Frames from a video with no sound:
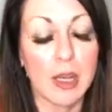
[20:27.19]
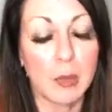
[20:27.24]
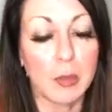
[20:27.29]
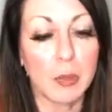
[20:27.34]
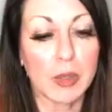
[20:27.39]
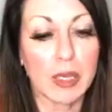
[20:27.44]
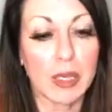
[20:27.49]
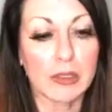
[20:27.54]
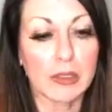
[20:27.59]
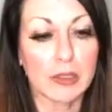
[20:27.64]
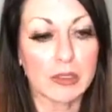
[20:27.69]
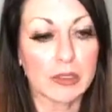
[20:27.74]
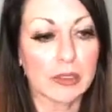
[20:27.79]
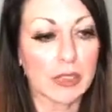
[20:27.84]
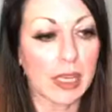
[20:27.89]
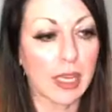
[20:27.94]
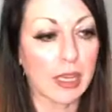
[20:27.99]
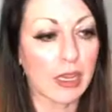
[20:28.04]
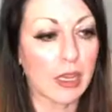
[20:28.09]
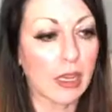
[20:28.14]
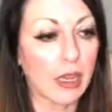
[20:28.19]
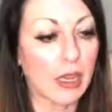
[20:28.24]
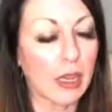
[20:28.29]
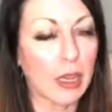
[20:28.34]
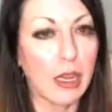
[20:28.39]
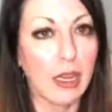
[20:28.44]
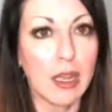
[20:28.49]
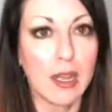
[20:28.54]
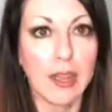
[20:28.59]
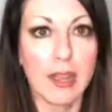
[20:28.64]
Because it's like,
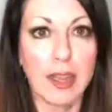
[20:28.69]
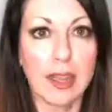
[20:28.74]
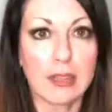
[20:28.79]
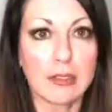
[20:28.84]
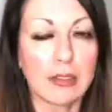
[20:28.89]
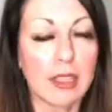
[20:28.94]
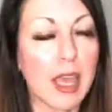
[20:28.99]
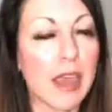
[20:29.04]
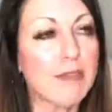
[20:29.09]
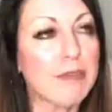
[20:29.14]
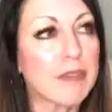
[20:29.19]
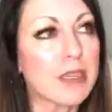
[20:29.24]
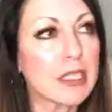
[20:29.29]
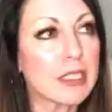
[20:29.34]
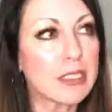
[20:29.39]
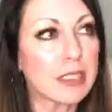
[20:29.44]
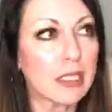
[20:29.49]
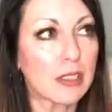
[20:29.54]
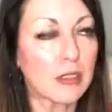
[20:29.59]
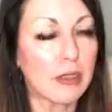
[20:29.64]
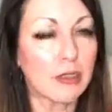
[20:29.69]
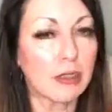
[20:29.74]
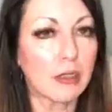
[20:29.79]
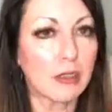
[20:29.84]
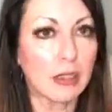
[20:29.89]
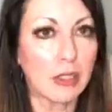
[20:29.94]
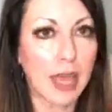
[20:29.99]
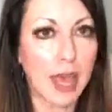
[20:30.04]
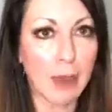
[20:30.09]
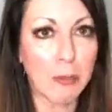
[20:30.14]
it's every
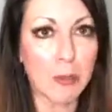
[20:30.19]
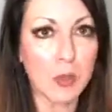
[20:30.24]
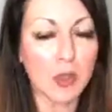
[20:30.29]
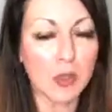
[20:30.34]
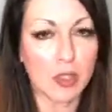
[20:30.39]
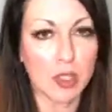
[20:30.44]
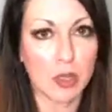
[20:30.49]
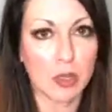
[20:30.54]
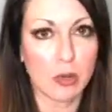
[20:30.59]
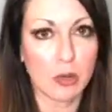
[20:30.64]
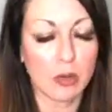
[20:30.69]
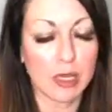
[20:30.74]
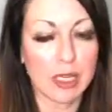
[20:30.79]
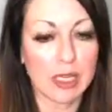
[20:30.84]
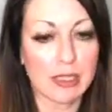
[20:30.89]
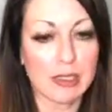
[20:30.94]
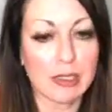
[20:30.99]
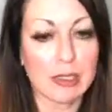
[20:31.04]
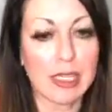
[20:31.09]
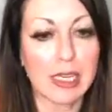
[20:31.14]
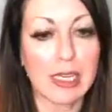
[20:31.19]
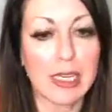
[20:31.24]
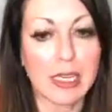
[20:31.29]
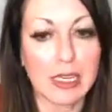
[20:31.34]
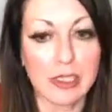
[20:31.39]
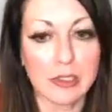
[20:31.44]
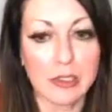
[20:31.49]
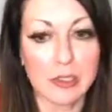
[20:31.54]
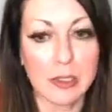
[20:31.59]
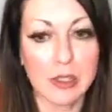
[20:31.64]
single episode is leading
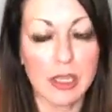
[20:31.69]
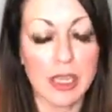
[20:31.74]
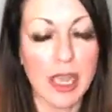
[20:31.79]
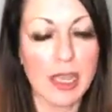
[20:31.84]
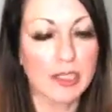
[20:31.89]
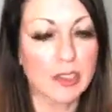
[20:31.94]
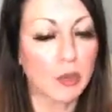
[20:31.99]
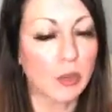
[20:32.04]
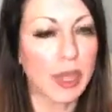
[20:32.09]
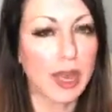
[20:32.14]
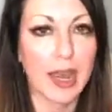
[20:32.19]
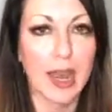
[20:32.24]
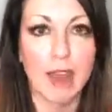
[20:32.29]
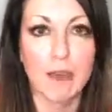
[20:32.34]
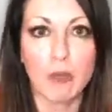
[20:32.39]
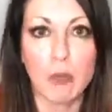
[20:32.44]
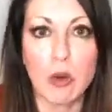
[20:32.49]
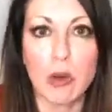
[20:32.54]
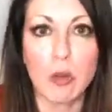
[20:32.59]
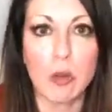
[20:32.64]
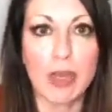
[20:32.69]
us to the next, and we got to have more.